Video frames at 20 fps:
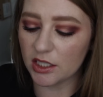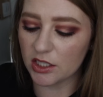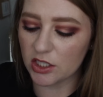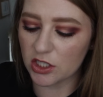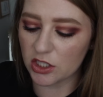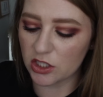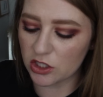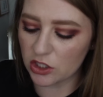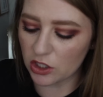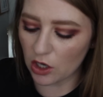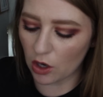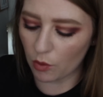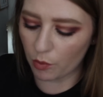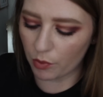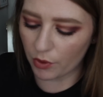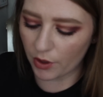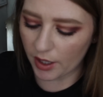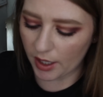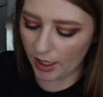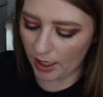is so
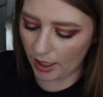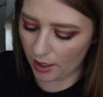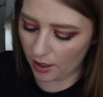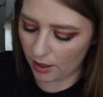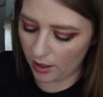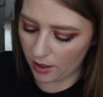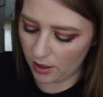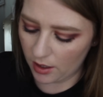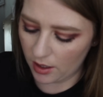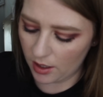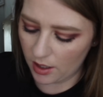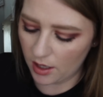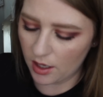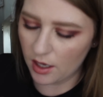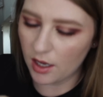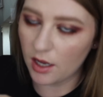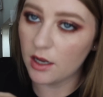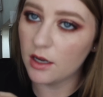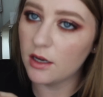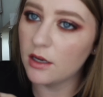pretty. I
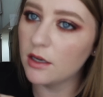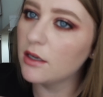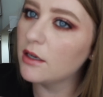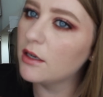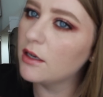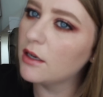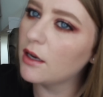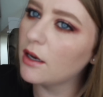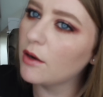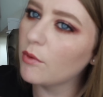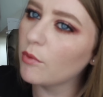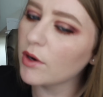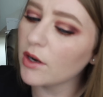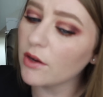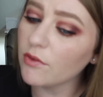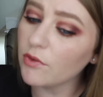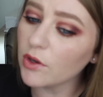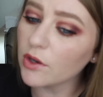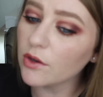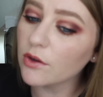
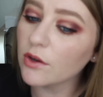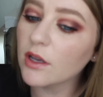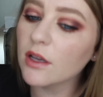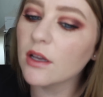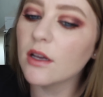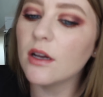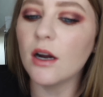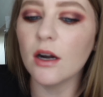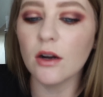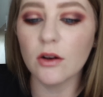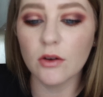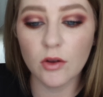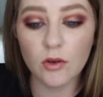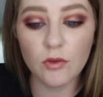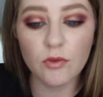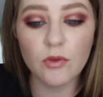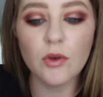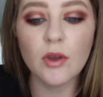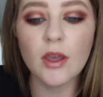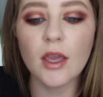wonder if I don't
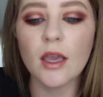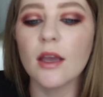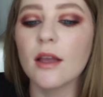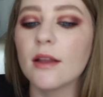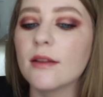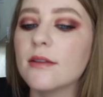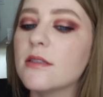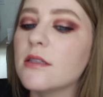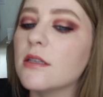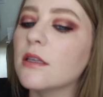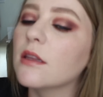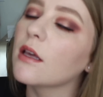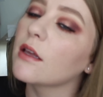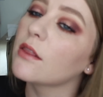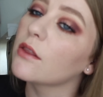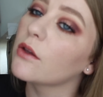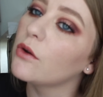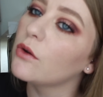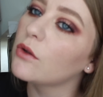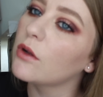know if you can see
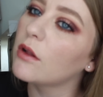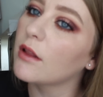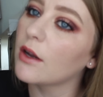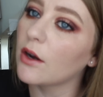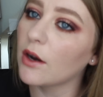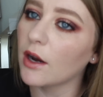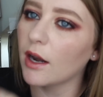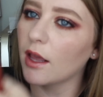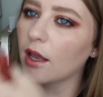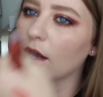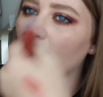like the gold glitter in